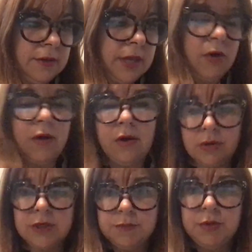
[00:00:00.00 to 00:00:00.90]
than our
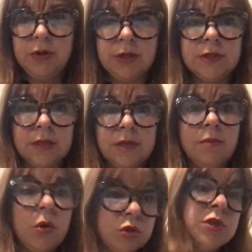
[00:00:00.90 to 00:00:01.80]
own experience, the
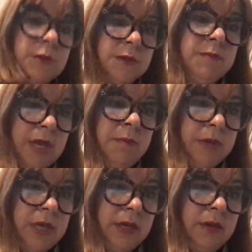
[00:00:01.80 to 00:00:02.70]
emotions may
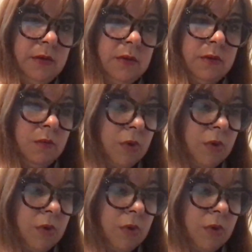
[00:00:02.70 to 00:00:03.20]
be yeah.